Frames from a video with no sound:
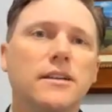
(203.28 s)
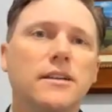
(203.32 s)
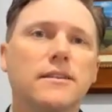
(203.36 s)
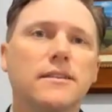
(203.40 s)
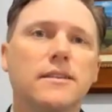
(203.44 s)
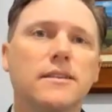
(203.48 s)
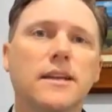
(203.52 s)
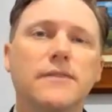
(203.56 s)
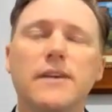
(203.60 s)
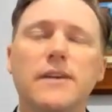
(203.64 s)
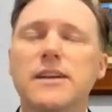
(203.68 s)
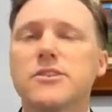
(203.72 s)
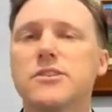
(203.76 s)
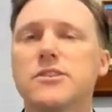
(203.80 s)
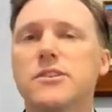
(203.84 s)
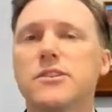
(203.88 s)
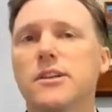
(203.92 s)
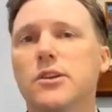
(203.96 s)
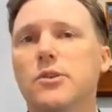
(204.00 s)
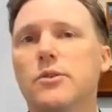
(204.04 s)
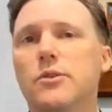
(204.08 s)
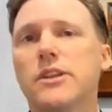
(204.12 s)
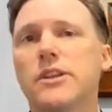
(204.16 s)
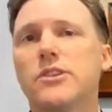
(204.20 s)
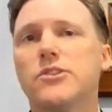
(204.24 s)
they've actually done a
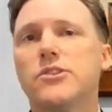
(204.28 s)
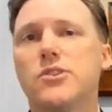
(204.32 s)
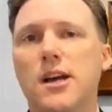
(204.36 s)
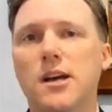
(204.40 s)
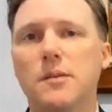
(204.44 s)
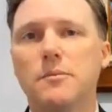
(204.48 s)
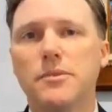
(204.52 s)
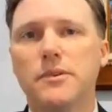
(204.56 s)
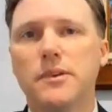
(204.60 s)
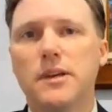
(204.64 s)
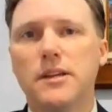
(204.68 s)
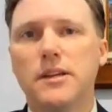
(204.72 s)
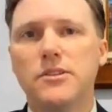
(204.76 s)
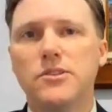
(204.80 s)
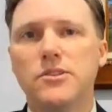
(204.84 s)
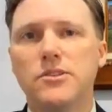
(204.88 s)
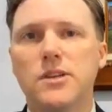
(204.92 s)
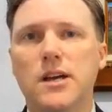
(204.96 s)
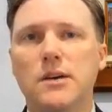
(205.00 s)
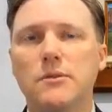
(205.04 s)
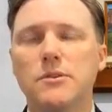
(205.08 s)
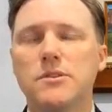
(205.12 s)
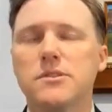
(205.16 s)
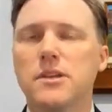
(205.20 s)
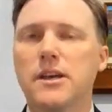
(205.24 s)
great job.
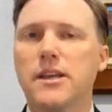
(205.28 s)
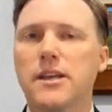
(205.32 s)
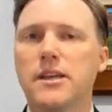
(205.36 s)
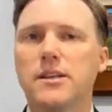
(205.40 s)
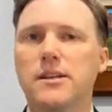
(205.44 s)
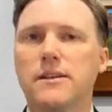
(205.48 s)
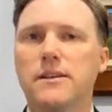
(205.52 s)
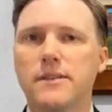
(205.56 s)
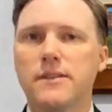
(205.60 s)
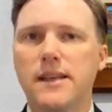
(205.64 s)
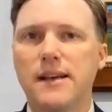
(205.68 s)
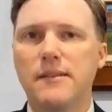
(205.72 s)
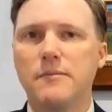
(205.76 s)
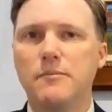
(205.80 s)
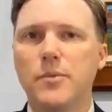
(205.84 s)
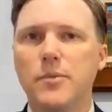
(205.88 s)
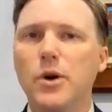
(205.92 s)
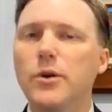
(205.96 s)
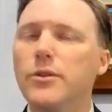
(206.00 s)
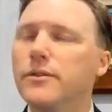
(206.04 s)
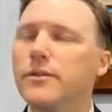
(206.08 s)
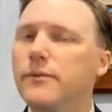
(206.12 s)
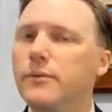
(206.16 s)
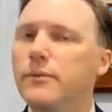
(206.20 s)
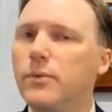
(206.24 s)
John was lucky enough to have
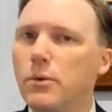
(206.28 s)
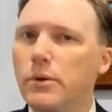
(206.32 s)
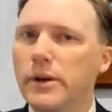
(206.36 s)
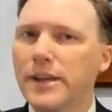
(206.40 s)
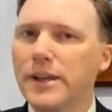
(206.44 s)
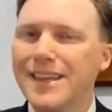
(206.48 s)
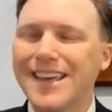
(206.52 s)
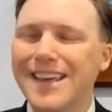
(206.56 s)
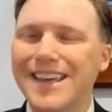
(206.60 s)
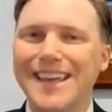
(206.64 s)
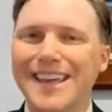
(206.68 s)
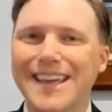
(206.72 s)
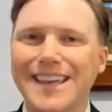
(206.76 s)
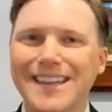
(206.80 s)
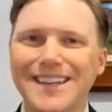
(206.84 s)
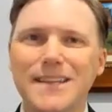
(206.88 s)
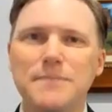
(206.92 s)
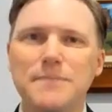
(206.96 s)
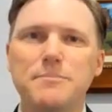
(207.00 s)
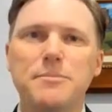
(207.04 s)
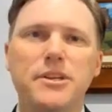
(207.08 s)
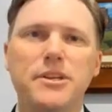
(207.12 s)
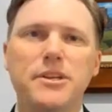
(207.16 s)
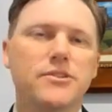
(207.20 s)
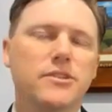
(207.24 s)
both a 401k and a
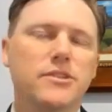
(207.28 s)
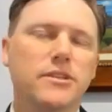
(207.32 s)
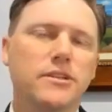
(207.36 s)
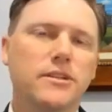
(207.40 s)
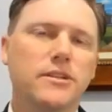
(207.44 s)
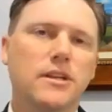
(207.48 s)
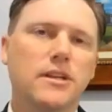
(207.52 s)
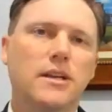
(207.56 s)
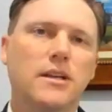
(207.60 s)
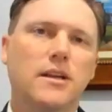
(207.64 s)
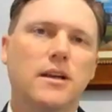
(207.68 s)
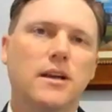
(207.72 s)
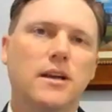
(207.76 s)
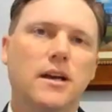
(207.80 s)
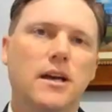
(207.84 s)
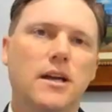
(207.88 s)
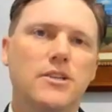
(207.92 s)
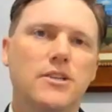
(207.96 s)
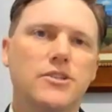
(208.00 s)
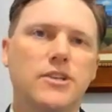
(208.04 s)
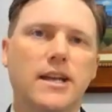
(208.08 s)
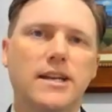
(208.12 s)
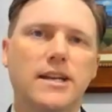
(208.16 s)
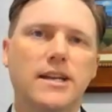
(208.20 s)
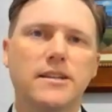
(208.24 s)
pension.
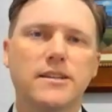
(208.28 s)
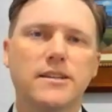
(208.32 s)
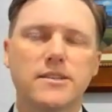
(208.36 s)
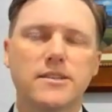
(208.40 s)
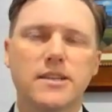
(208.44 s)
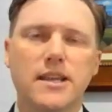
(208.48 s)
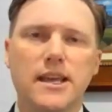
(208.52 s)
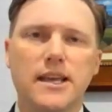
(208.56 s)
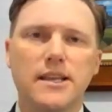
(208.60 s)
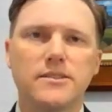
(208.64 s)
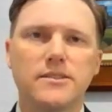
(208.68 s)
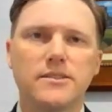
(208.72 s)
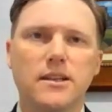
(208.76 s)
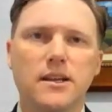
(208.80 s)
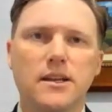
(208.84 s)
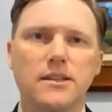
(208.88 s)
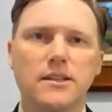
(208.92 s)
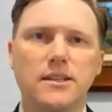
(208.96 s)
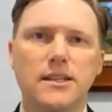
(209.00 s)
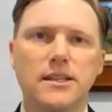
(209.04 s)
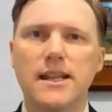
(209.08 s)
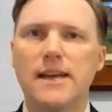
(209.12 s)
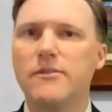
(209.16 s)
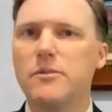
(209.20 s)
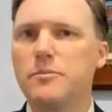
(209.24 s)
Jan, in this case,
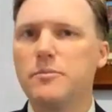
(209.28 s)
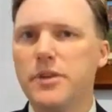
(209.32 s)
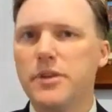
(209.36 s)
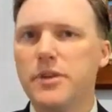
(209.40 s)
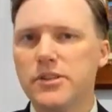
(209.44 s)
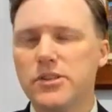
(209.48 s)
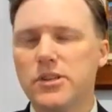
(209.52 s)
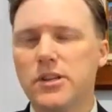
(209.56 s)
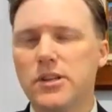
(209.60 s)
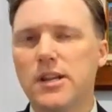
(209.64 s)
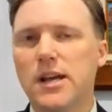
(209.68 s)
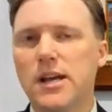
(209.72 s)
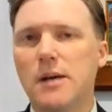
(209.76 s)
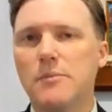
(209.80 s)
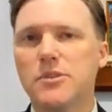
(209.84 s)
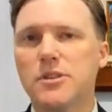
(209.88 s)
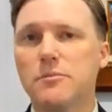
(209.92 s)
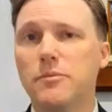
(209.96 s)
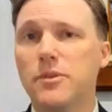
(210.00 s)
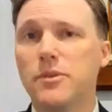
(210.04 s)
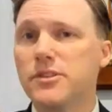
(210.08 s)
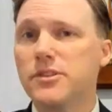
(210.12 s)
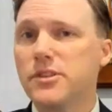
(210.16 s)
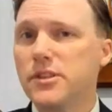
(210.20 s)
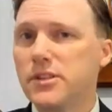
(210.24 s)
didn't have a pension option,
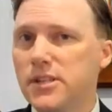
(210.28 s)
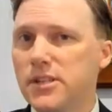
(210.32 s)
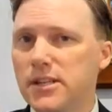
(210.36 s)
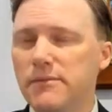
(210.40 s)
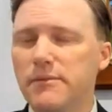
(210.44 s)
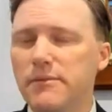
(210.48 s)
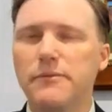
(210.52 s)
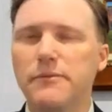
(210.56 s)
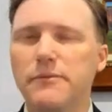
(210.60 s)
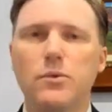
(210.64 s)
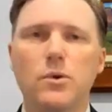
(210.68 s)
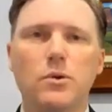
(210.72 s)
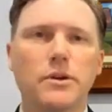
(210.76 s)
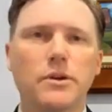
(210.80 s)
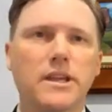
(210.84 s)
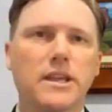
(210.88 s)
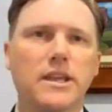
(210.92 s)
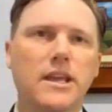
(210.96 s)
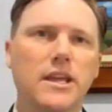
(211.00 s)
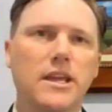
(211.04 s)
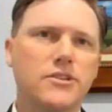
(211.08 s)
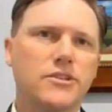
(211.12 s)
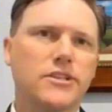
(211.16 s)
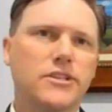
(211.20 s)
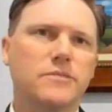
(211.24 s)
but she did have a
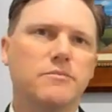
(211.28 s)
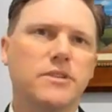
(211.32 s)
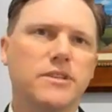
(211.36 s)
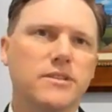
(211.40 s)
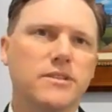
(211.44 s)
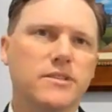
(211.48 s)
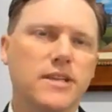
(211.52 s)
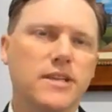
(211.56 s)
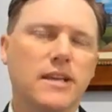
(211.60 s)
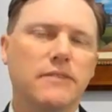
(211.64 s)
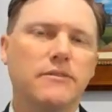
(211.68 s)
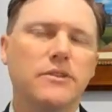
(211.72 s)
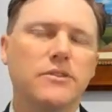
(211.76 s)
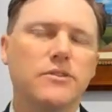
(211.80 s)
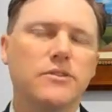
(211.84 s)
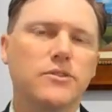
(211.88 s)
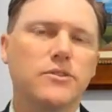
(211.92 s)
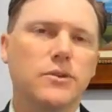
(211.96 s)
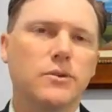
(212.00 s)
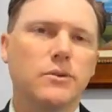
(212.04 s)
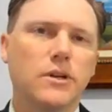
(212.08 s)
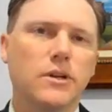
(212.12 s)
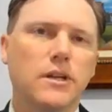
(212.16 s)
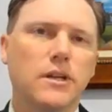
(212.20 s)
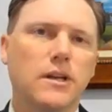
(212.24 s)
401k she's been saving
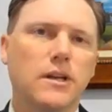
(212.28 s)
to.